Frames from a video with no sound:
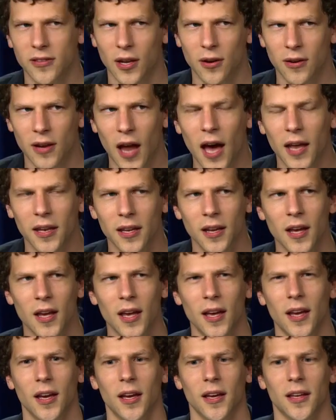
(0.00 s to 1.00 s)
that are not,
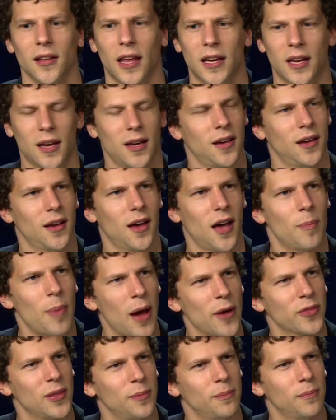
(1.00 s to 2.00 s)
like...
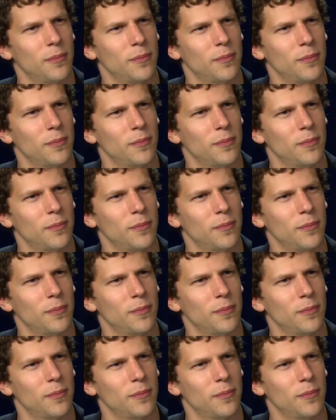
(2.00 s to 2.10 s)
about the